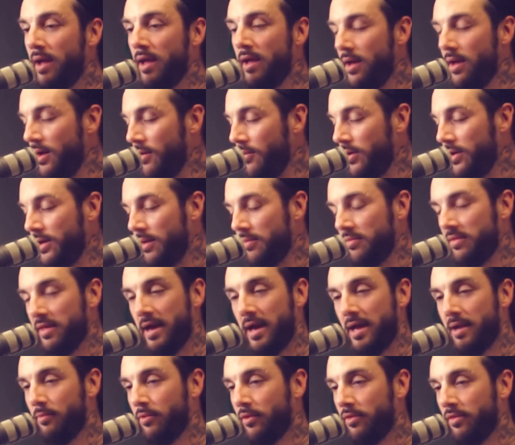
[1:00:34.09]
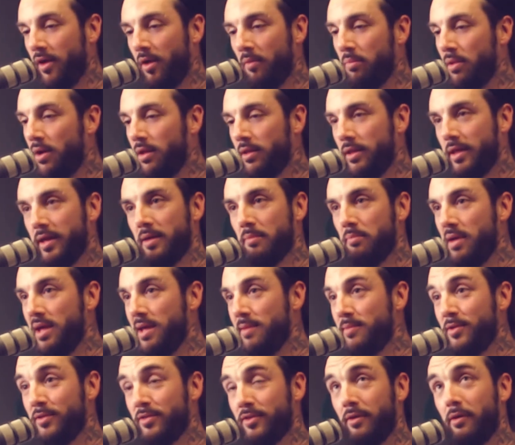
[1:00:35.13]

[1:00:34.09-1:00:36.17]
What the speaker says: But when it comes to animals, I'll bawl like a baby.